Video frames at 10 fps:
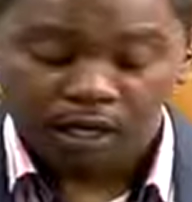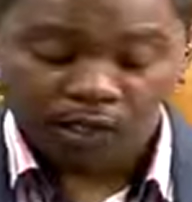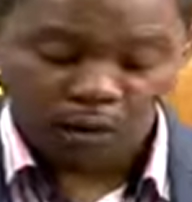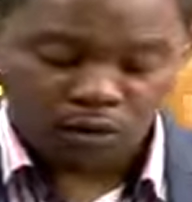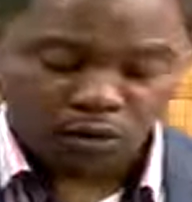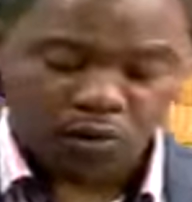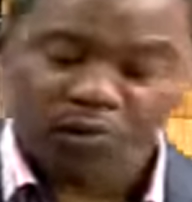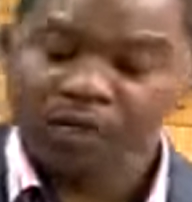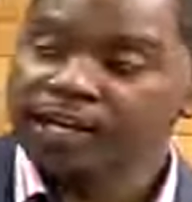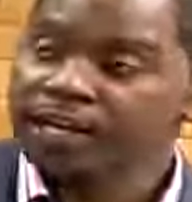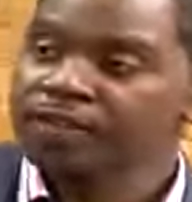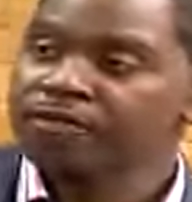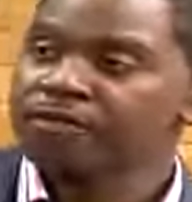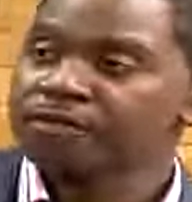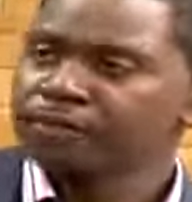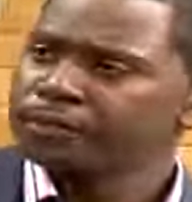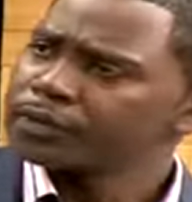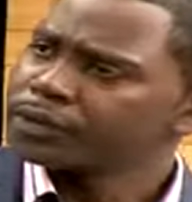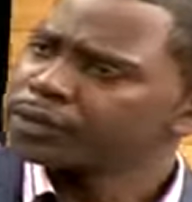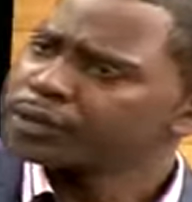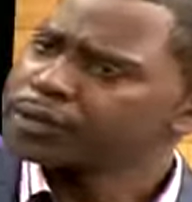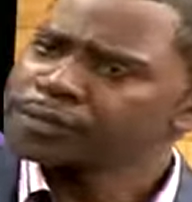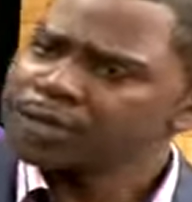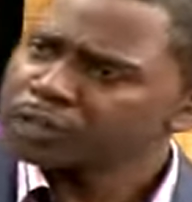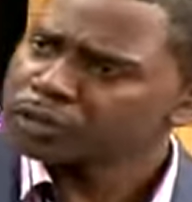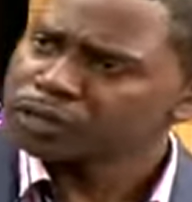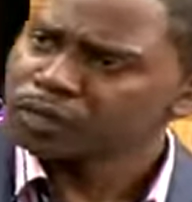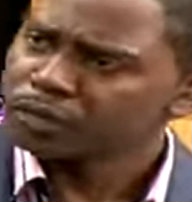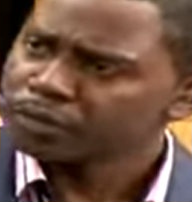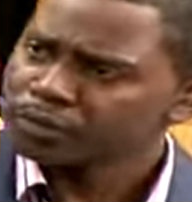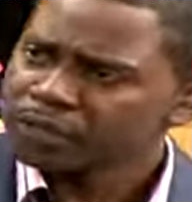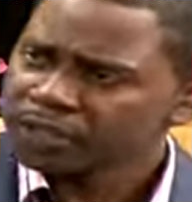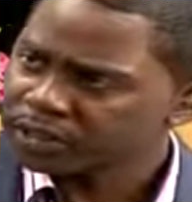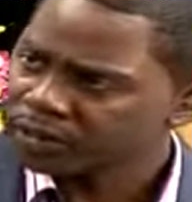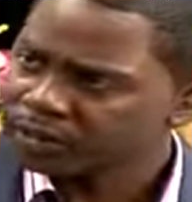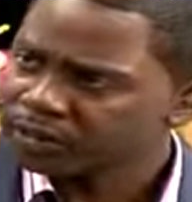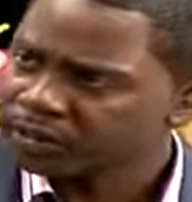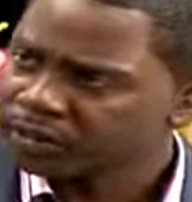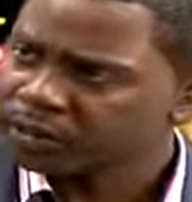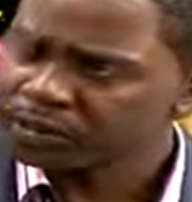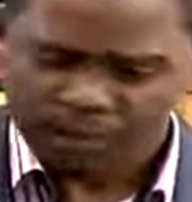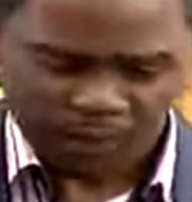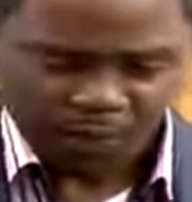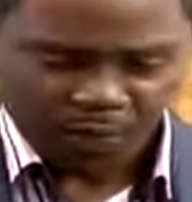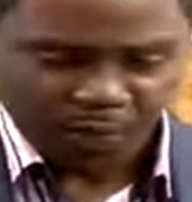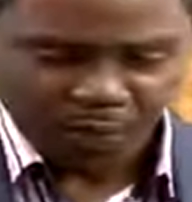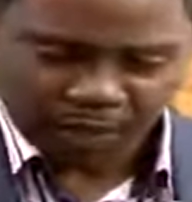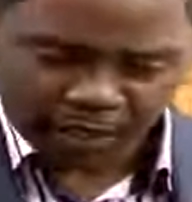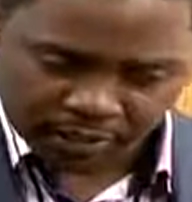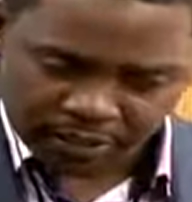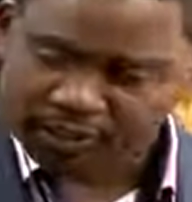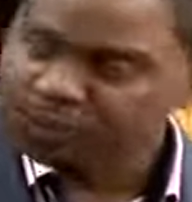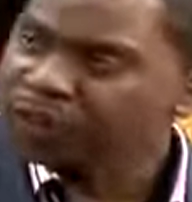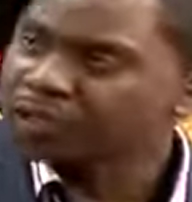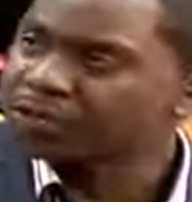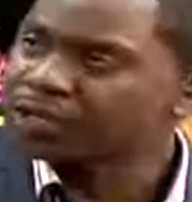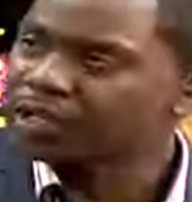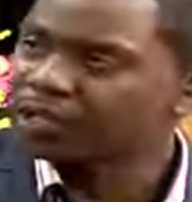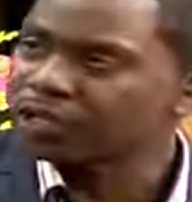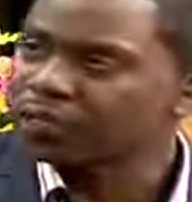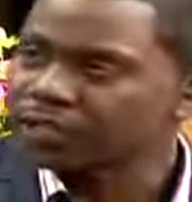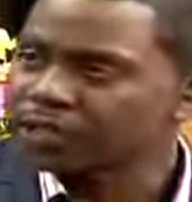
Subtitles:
and also we have the relational pressures. We start with the financial pressure,